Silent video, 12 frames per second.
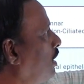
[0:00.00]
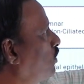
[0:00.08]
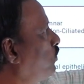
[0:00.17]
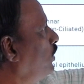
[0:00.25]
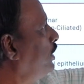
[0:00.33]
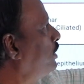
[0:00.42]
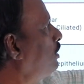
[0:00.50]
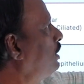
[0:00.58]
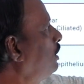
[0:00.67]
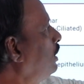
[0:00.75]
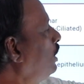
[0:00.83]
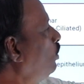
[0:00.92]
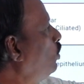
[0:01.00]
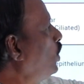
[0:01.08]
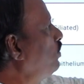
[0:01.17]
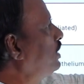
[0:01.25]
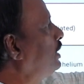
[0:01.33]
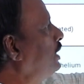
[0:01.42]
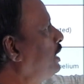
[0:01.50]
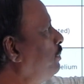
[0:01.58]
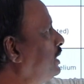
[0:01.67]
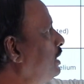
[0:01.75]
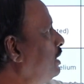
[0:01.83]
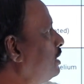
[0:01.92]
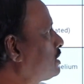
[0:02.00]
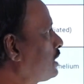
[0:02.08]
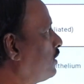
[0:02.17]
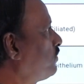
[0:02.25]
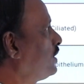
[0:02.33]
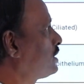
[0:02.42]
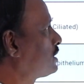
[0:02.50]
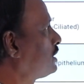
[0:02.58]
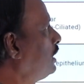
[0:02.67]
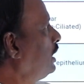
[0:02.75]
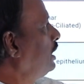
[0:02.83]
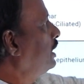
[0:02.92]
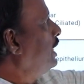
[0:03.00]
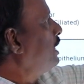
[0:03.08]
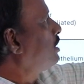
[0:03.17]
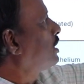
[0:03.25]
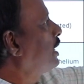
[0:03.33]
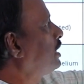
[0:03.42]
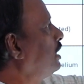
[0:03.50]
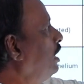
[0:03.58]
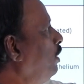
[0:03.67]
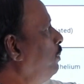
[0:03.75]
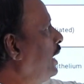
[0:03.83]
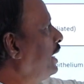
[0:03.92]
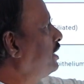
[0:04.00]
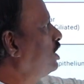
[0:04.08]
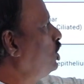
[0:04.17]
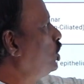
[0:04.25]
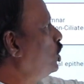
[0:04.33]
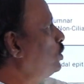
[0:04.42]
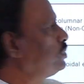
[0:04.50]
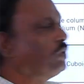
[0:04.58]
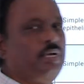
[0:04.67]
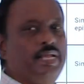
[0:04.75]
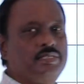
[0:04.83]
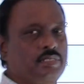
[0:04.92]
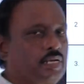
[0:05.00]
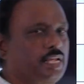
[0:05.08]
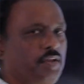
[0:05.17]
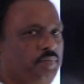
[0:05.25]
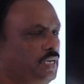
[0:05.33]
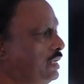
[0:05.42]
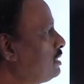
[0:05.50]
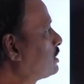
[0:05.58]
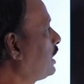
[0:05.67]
or fluid over the epithelial surface in trachea, bronchial tubes or nasal cavities,